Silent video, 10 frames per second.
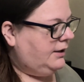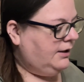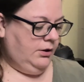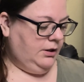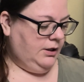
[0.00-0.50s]

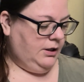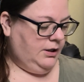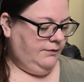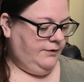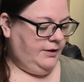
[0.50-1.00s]
All
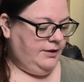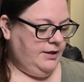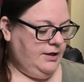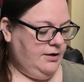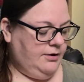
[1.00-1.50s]
of
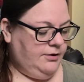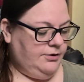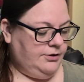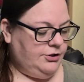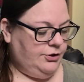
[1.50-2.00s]
the
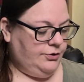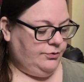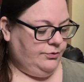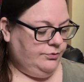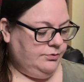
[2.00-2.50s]
other
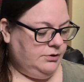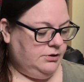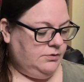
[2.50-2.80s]
turtles